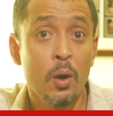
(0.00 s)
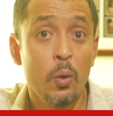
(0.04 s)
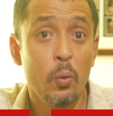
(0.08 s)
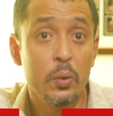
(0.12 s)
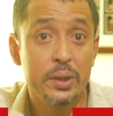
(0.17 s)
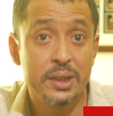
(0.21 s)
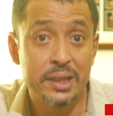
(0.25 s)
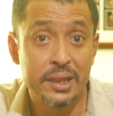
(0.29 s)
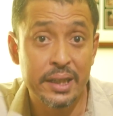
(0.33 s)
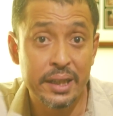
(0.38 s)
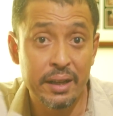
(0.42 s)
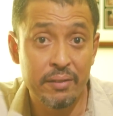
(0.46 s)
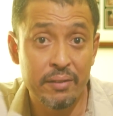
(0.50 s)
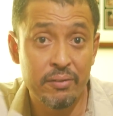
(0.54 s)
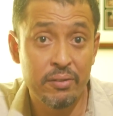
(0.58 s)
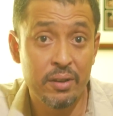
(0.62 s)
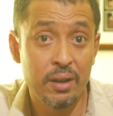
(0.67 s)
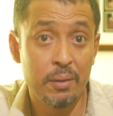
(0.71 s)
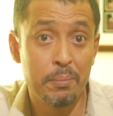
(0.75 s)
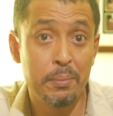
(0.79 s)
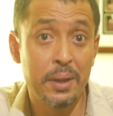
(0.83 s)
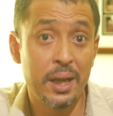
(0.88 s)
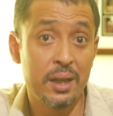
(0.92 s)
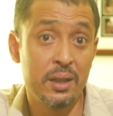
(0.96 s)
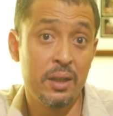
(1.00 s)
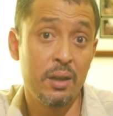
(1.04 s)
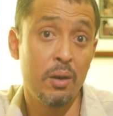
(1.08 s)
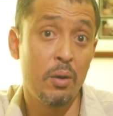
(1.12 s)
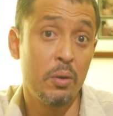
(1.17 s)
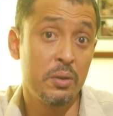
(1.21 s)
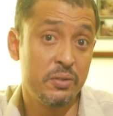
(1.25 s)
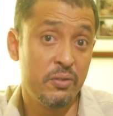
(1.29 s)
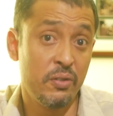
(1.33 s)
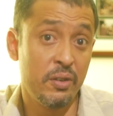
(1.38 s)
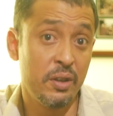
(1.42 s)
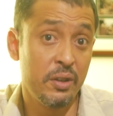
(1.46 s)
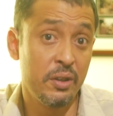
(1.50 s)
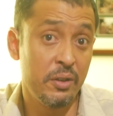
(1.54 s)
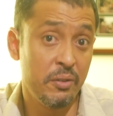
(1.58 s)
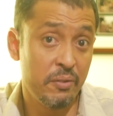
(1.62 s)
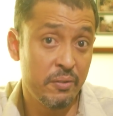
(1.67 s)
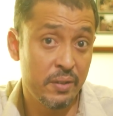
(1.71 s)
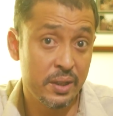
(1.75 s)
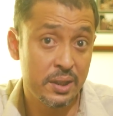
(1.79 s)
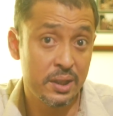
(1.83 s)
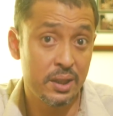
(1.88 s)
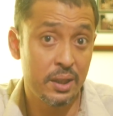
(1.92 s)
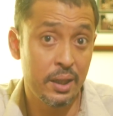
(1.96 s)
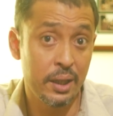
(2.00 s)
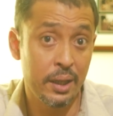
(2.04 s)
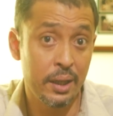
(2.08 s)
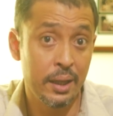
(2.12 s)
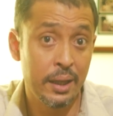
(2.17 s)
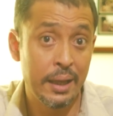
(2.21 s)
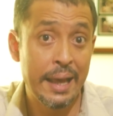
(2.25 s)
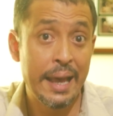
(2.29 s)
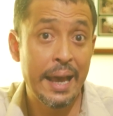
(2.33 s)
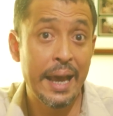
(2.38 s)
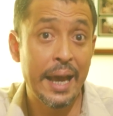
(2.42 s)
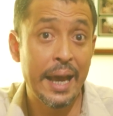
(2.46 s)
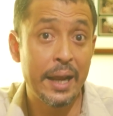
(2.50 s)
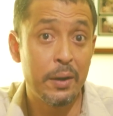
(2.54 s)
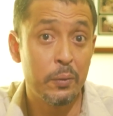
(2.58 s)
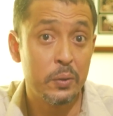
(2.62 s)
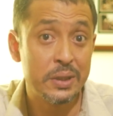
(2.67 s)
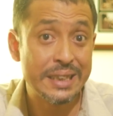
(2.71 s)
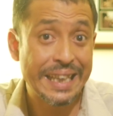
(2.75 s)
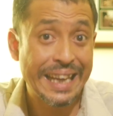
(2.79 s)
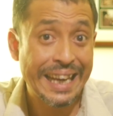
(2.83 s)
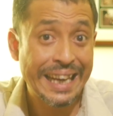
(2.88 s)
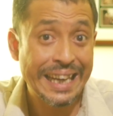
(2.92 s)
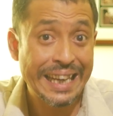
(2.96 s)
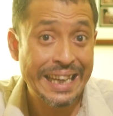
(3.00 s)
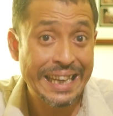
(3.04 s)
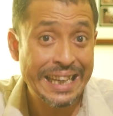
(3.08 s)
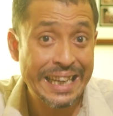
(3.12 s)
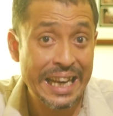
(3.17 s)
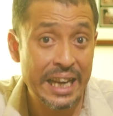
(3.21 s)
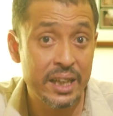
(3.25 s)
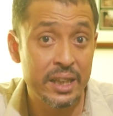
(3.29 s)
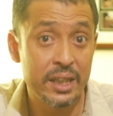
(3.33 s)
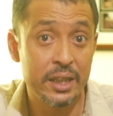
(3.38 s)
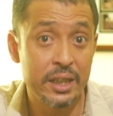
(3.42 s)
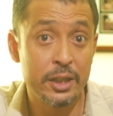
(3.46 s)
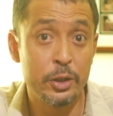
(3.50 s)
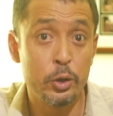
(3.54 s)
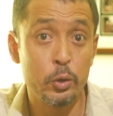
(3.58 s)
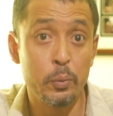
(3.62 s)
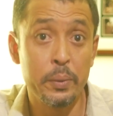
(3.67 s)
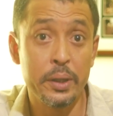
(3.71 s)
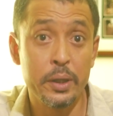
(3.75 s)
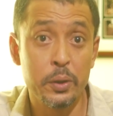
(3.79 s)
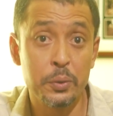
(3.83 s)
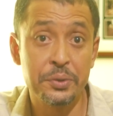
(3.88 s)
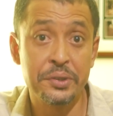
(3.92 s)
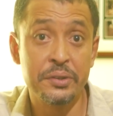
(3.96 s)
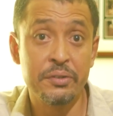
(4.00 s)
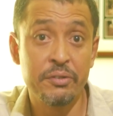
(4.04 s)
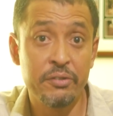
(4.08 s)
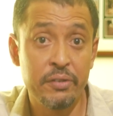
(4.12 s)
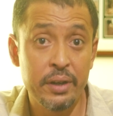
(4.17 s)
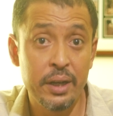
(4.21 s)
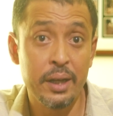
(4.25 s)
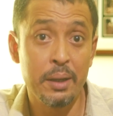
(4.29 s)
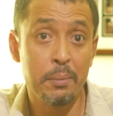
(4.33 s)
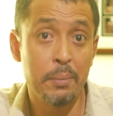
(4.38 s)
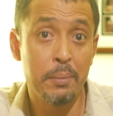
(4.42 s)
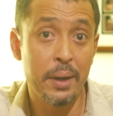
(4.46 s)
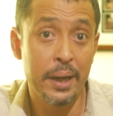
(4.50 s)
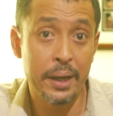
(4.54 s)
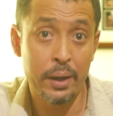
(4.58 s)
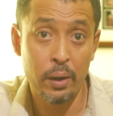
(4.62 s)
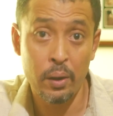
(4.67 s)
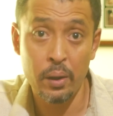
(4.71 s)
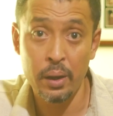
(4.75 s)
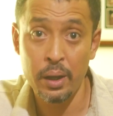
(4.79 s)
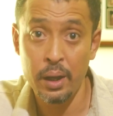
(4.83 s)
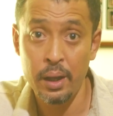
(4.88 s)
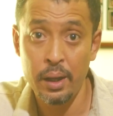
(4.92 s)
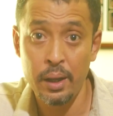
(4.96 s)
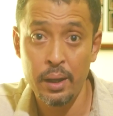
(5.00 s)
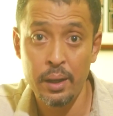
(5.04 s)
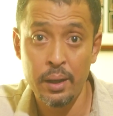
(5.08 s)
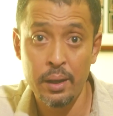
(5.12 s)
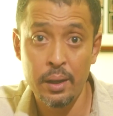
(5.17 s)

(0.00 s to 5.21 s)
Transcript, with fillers: was developed at the Oxford University and was intended to be used freely by all.